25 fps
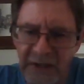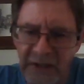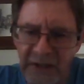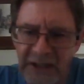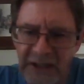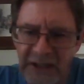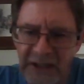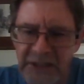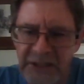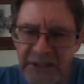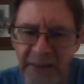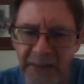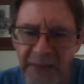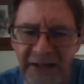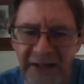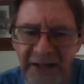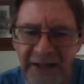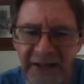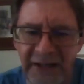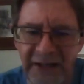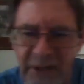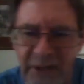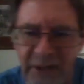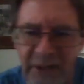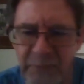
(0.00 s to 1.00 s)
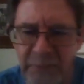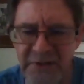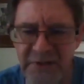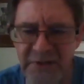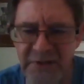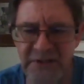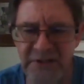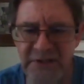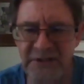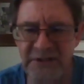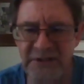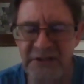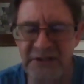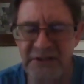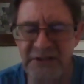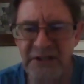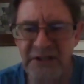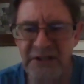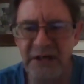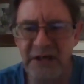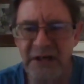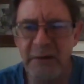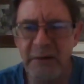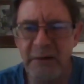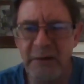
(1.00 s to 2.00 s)
expanded our business,
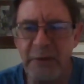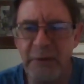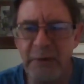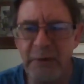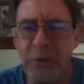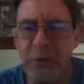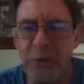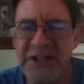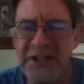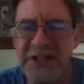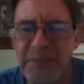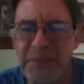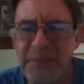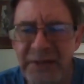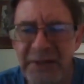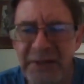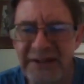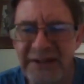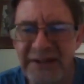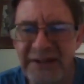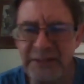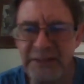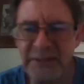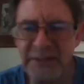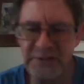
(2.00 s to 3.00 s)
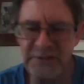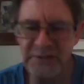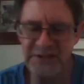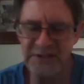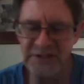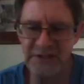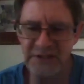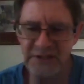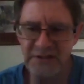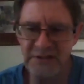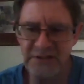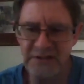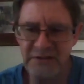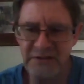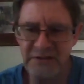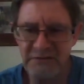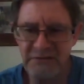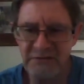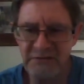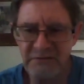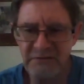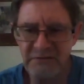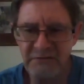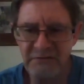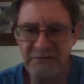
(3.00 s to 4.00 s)
but we split the business.
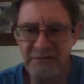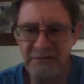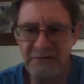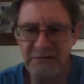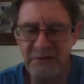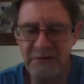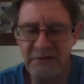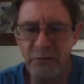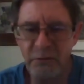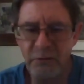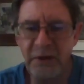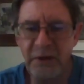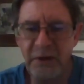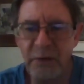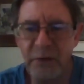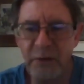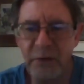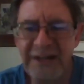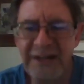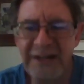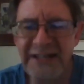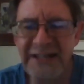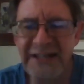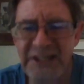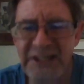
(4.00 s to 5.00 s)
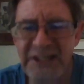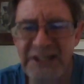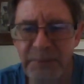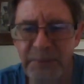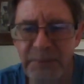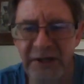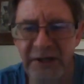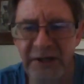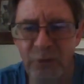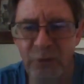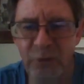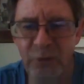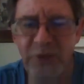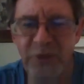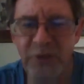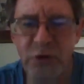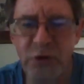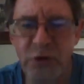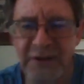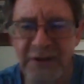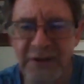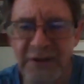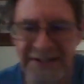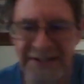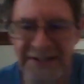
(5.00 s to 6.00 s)
When I say split, we
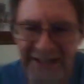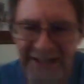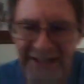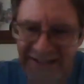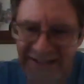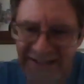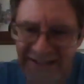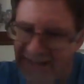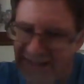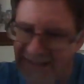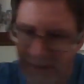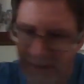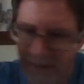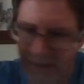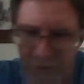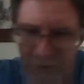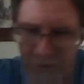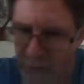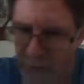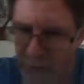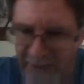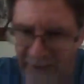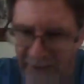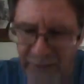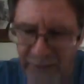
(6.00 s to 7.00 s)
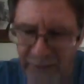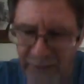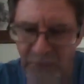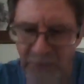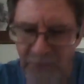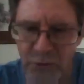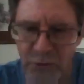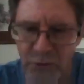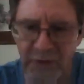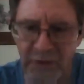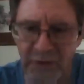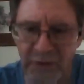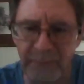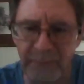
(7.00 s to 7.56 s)
took the sites elsewhere. We took